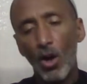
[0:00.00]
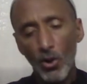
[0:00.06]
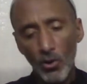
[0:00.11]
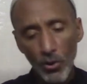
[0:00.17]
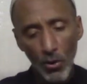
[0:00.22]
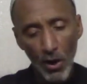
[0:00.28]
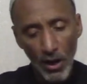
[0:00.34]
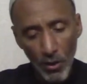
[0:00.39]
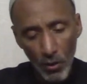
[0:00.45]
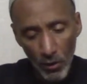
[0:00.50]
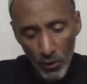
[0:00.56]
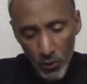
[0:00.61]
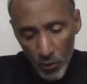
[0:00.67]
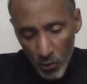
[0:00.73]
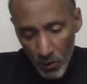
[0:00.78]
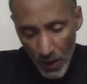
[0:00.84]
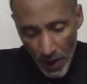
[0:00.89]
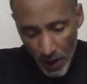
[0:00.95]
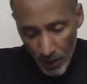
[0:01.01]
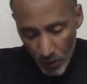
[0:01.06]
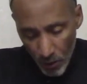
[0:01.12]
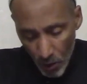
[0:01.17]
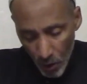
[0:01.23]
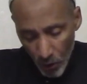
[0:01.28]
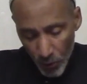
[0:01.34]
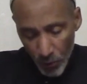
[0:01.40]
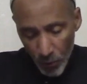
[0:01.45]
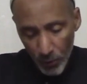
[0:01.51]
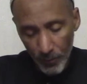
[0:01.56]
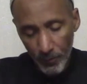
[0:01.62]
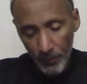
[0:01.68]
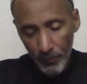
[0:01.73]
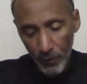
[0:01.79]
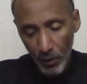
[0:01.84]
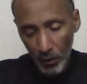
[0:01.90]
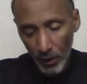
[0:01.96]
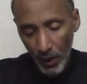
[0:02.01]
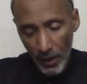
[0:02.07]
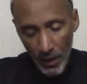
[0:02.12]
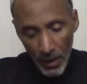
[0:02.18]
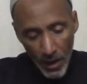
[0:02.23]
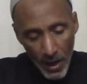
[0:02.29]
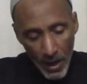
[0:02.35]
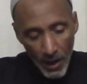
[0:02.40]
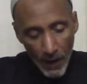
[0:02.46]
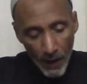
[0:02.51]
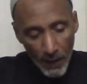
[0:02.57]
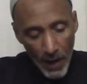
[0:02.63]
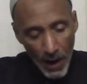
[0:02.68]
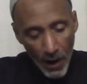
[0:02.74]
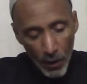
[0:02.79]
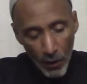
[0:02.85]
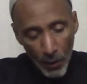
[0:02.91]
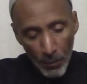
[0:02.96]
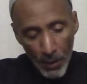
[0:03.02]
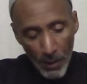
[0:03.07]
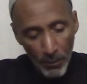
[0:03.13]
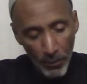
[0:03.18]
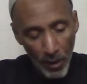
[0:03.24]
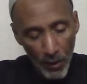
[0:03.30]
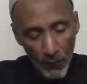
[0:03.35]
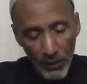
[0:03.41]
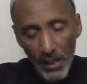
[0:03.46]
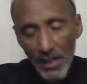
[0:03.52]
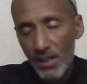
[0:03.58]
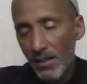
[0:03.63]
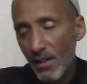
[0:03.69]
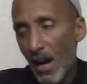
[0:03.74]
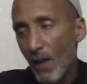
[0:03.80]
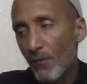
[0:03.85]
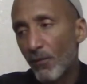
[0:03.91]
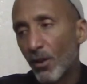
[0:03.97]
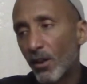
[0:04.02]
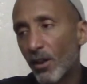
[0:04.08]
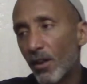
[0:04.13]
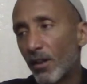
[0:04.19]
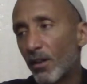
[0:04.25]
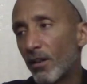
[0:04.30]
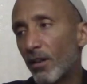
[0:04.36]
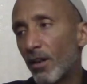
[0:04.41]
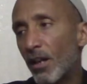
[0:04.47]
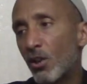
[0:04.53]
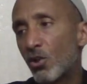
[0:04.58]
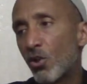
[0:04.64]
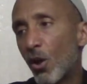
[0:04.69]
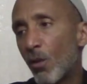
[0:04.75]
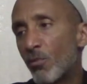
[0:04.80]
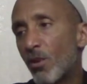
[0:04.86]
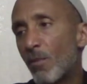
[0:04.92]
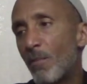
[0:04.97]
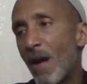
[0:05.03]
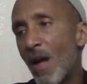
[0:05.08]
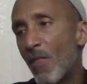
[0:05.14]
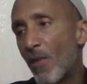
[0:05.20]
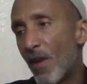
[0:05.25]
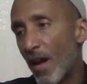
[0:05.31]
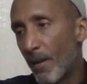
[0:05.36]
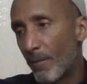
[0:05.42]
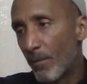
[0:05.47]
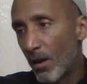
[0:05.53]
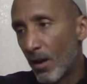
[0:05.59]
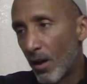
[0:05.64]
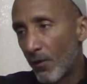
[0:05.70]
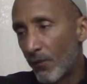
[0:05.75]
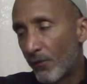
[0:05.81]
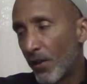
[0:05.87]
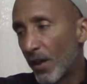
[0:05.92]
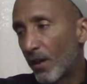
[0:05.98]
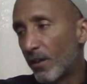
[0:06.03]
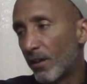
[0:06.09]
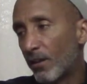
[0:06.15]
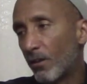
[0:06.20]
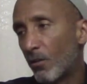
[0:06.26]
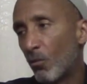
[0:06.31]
Also, I know in Sudan also. Okay. Now, the people of East Africa, in terms of madhab, of fiqh,